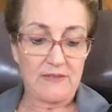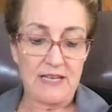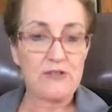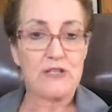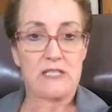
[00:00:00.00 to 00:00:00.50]

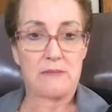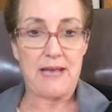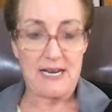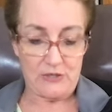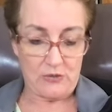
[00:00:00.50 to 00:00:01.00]
That's just the
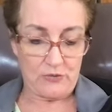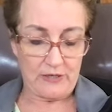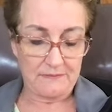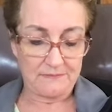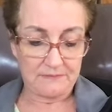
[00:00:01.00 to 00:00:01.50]

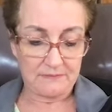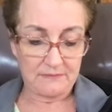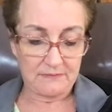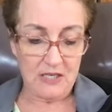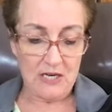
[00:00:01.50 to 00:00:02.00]
backstory.
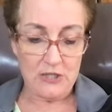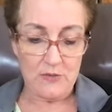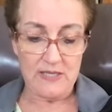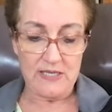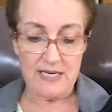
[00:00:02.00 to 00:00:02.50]

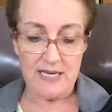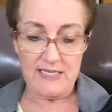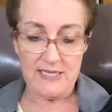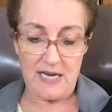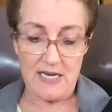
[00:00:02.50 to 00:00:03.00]
So on the day I
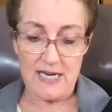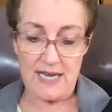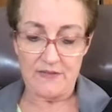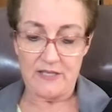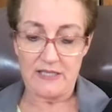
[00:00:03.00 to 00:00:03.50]
died,
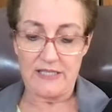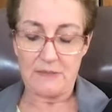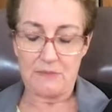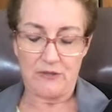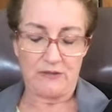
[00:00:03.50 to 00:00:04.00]
after the
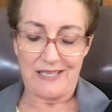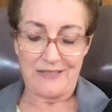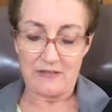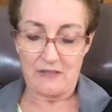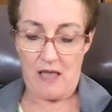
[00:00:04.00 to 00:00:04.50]
cleanup crew
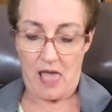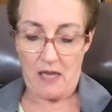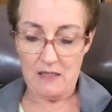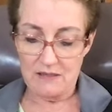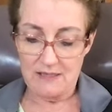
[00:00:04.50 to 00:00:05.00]
left,
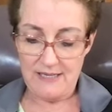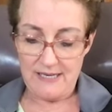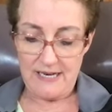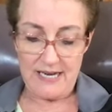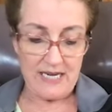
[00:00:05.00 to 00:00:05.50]

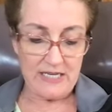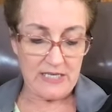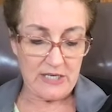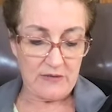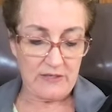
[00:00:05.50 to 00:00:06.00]
Aunt
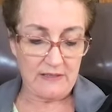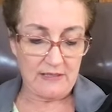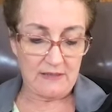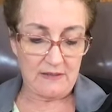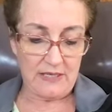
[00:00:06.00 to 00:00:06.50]
Terry
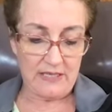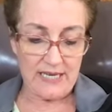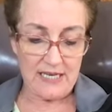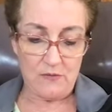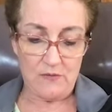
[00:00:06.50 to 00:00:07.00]
lay
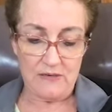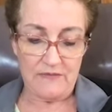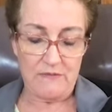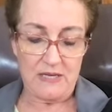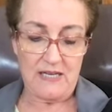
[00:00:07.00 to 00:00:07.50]
down on
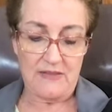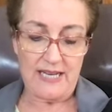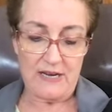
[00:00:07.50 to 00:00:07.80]
one of the